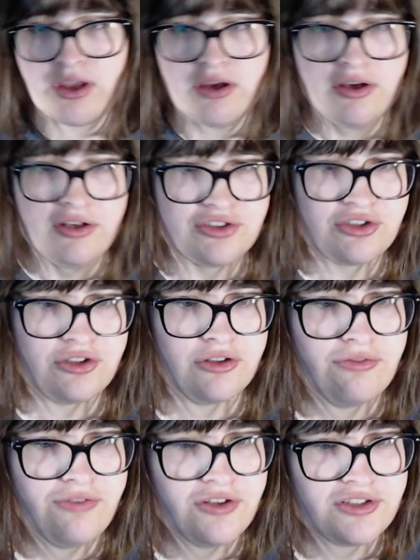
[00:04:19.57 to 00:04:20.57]
So,
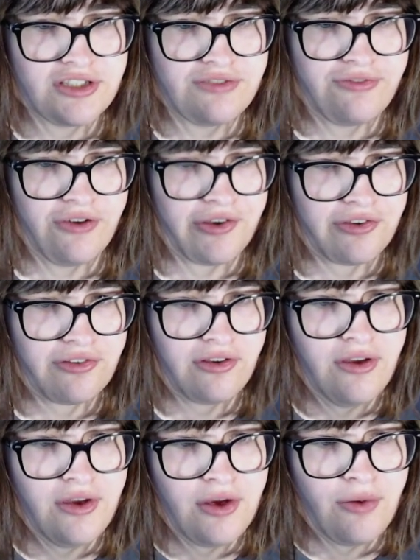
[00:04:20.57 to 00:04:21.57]
first things first,
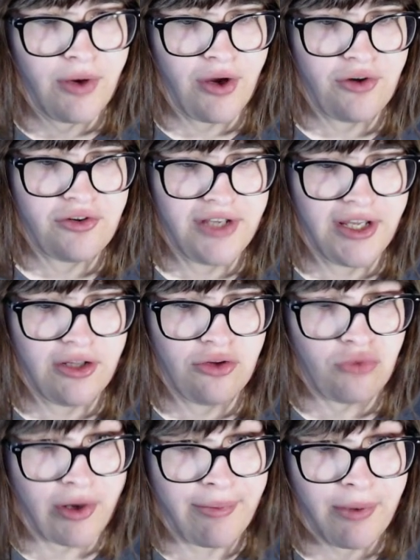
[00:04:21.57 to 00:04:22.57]
we're going to download
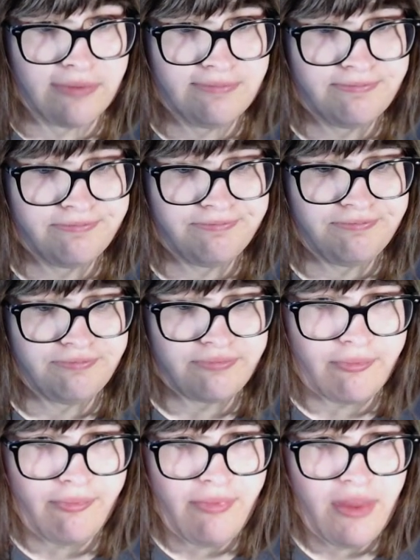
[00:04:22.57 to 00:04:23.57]
Reaper.
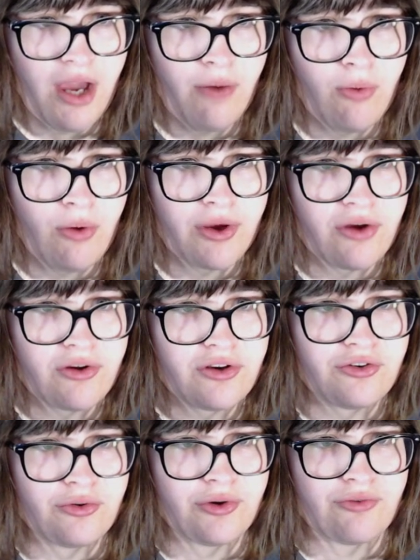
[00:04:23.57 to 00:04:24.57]
And what we're going to
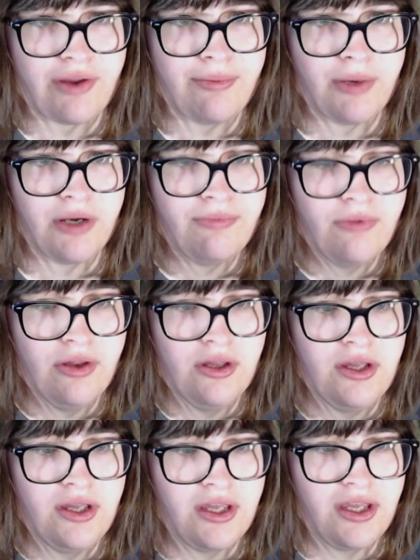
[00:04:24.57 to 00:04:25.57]
do in Reaper
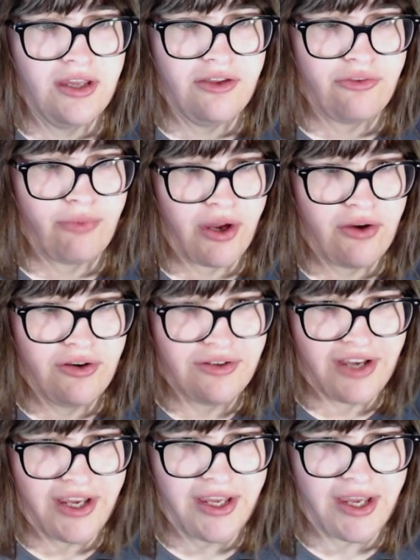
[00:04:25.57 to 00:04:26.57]
is we're going to
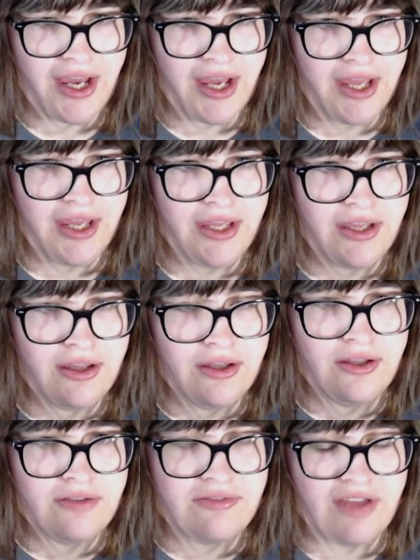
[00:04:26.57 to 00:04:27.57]
take a
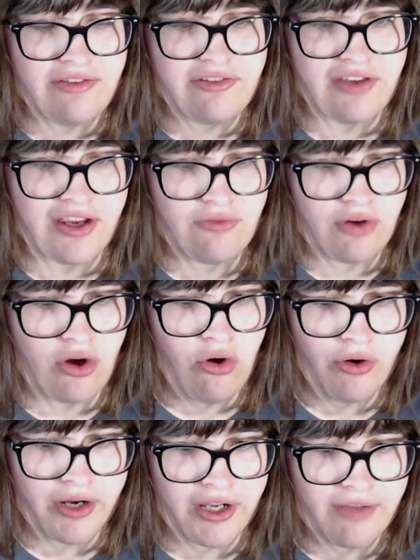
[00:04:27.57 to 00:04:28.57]
10-second
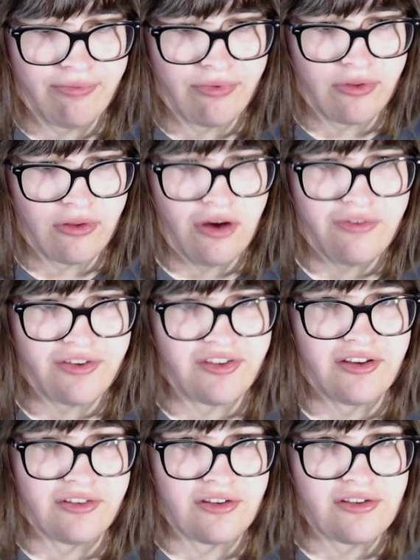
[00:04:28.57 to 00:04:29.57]
recording of a
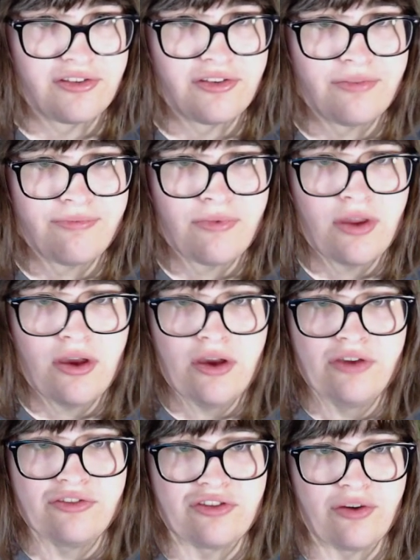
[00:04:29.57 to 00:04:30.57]
sentence.
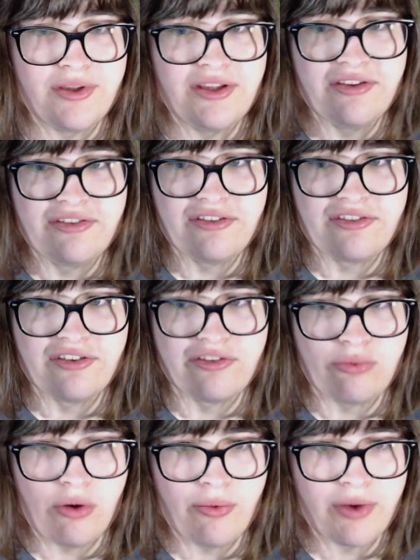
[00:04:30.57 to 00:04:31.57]
So in this instance,
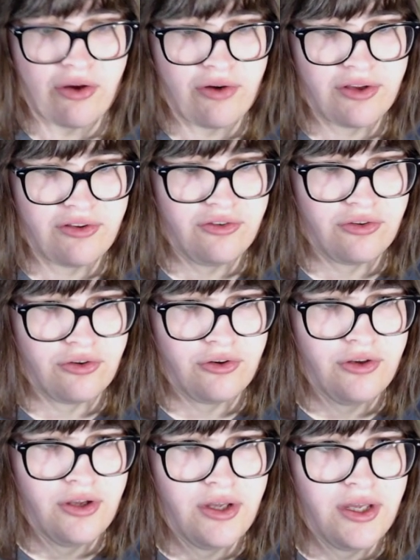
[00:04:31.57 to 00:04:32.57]
what we're going to do
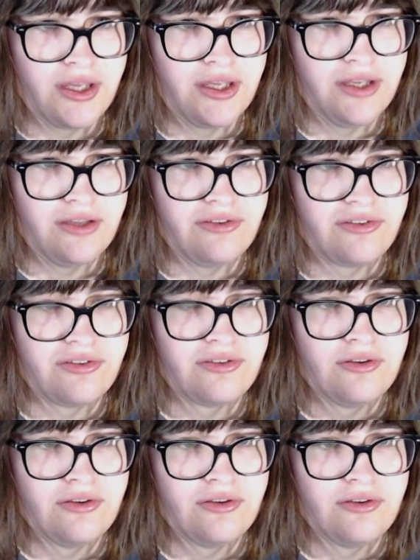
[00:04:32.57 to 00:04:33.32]
is,